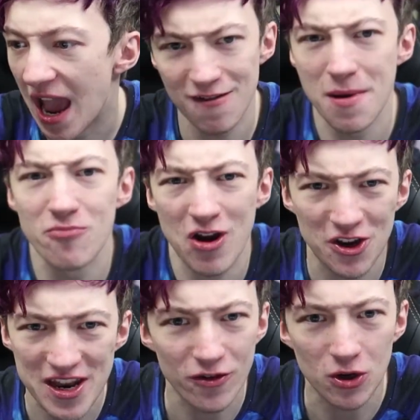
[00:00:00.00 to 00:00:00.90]
I remember I
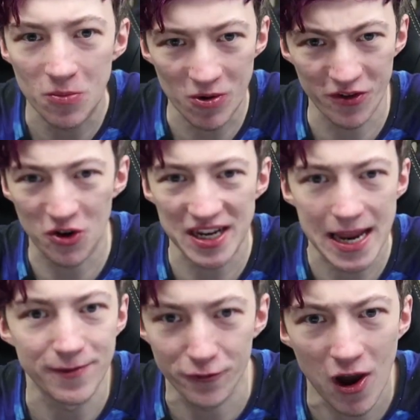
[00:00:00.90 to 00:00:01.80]
could never come up with a good
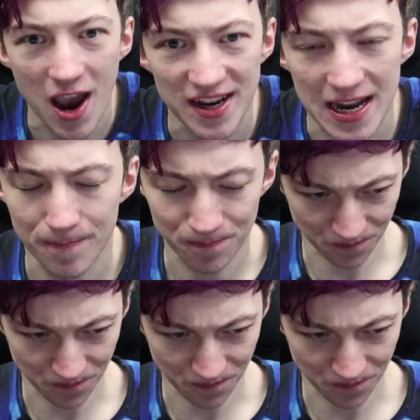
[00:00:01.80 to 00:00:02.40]
name for Friday.